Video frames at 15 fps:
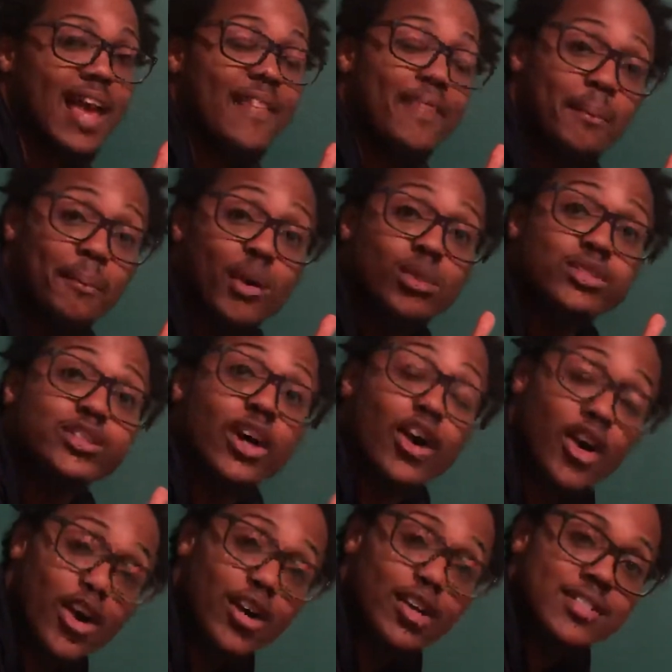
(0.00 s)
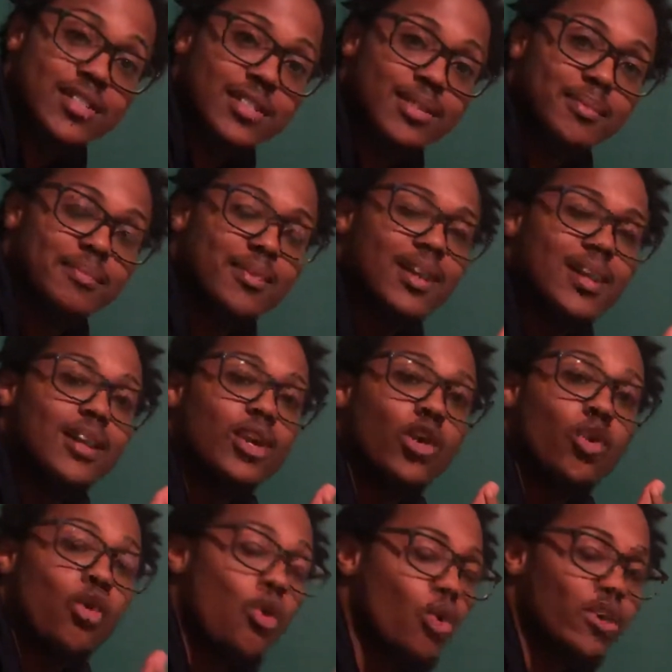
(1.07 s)
The most awesome,
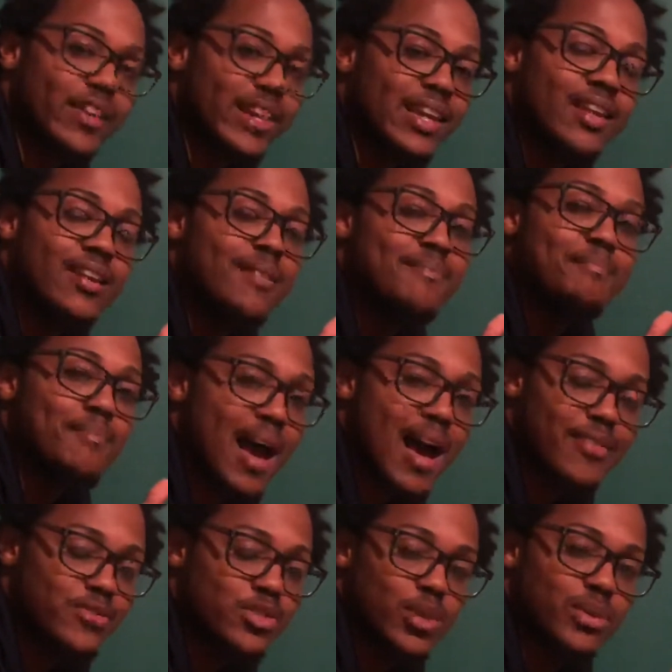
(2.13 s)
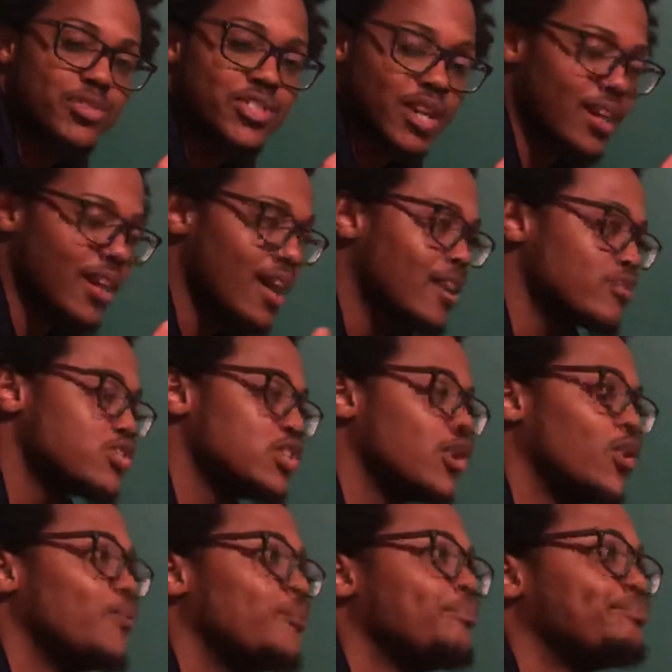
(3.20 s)
corny math jokes. Check it out.
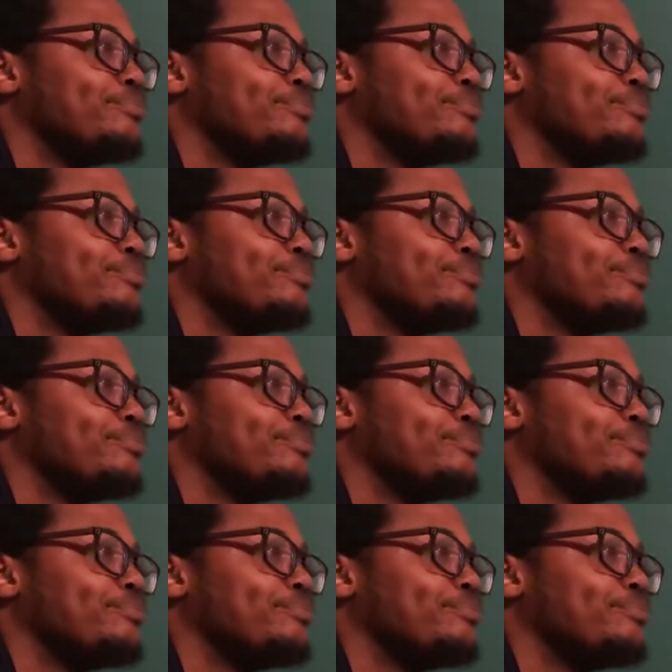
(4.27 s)
So,